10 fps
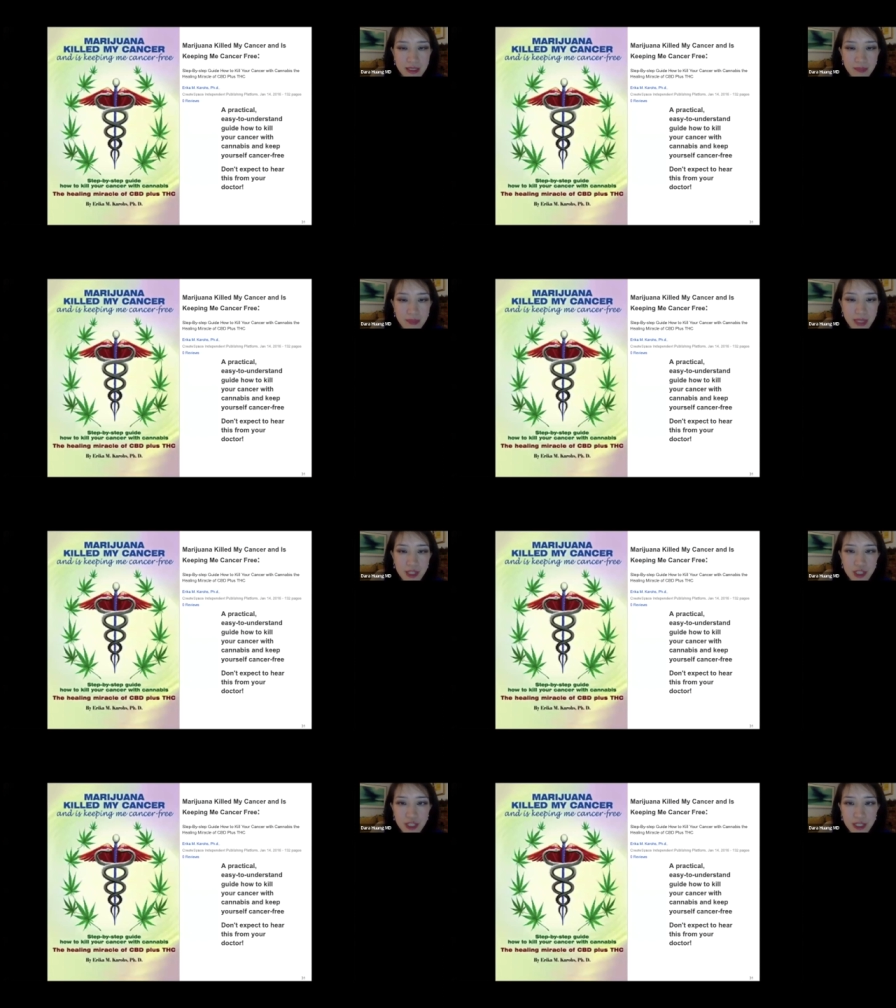a
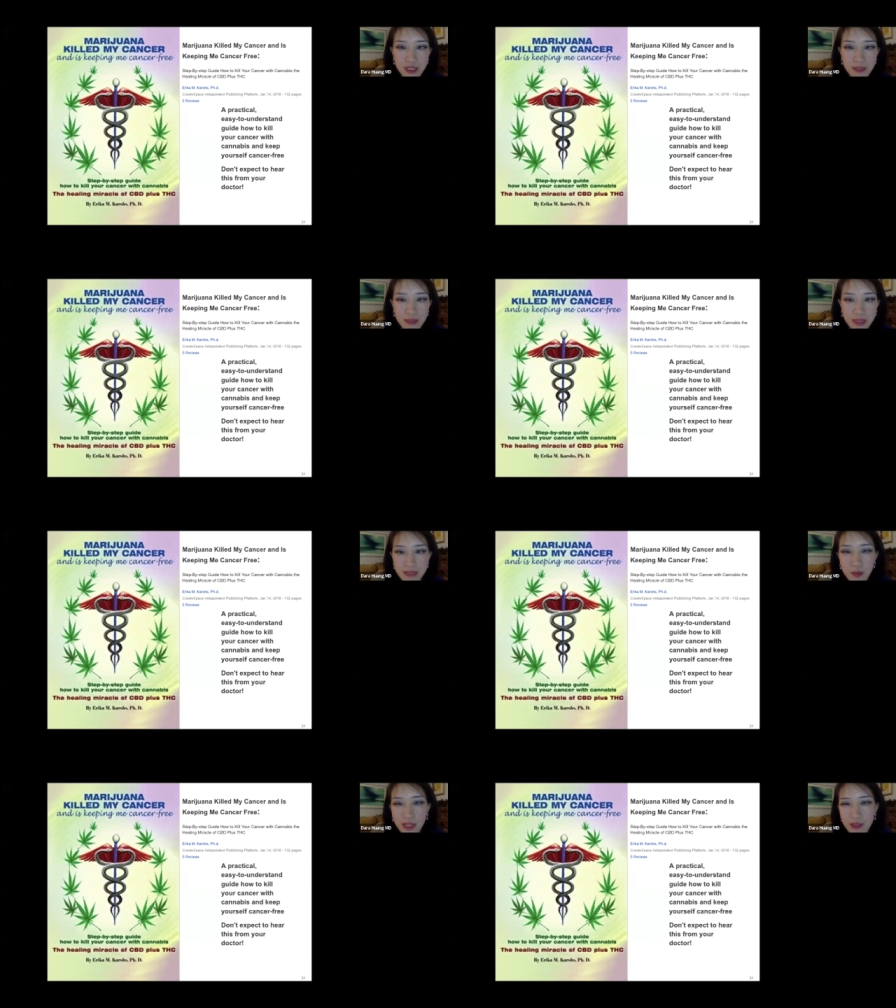PhD, but
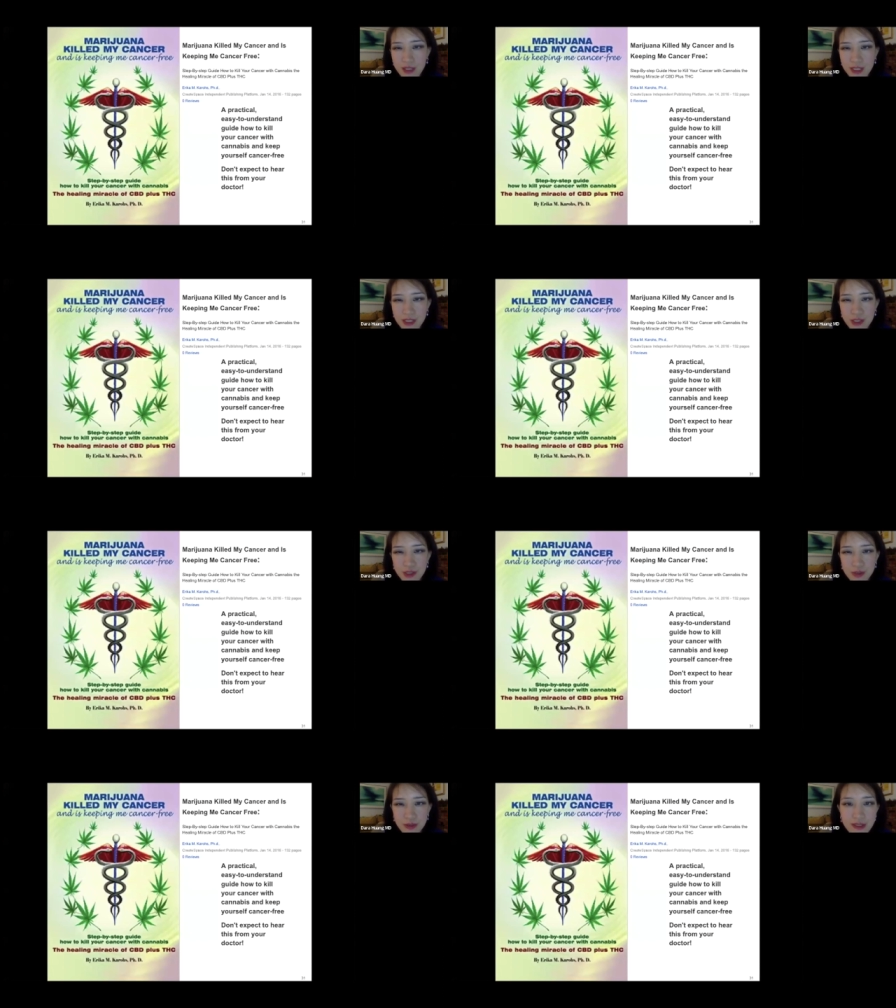when I looked into